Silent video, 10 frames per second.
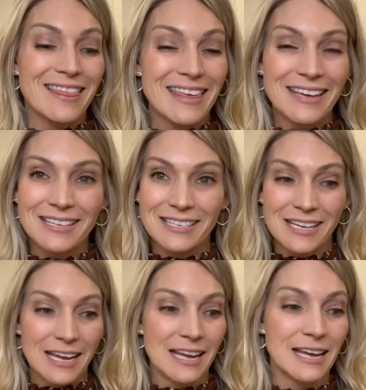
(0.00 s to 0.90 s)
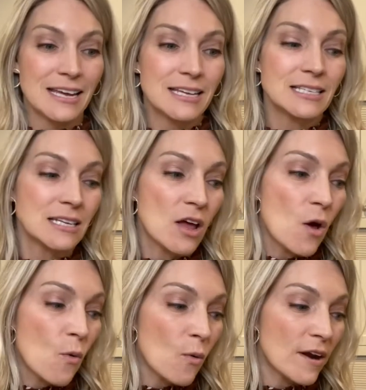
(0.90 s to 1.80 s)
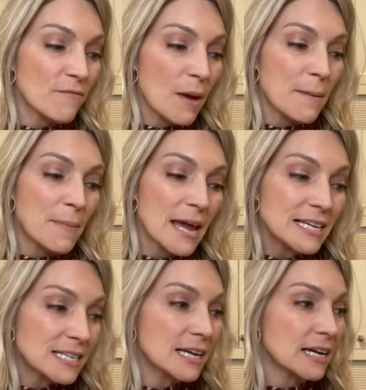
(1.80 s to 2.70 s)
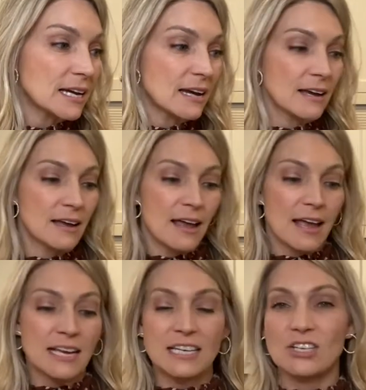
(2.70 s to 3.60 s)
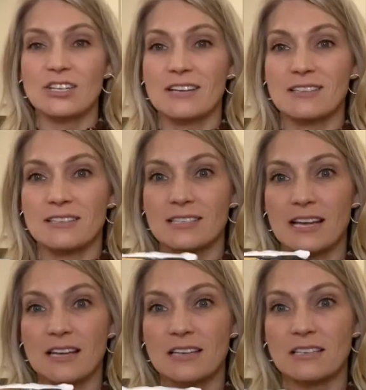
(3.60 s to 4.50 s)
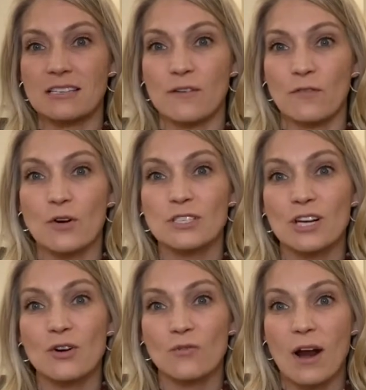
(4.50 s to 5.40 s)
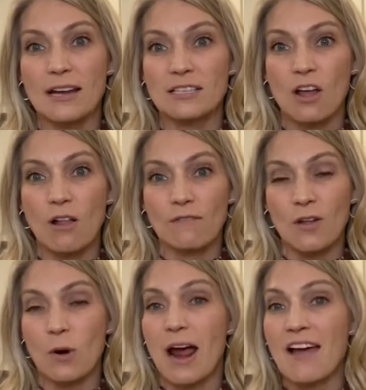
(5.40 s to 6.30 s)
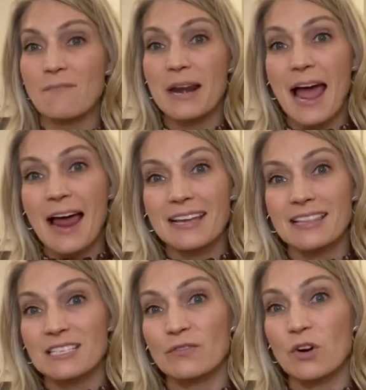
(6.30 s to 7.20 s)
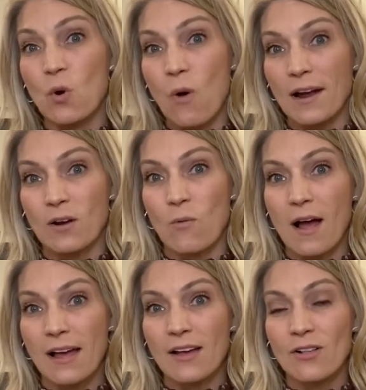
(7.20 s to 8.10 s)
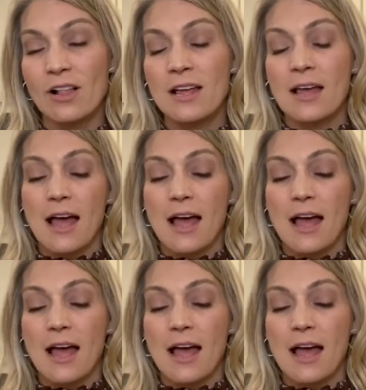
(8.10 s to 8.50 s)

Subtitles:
This is one of my basic additions is frozen rice cauliflower. I've been adding this for quite a while.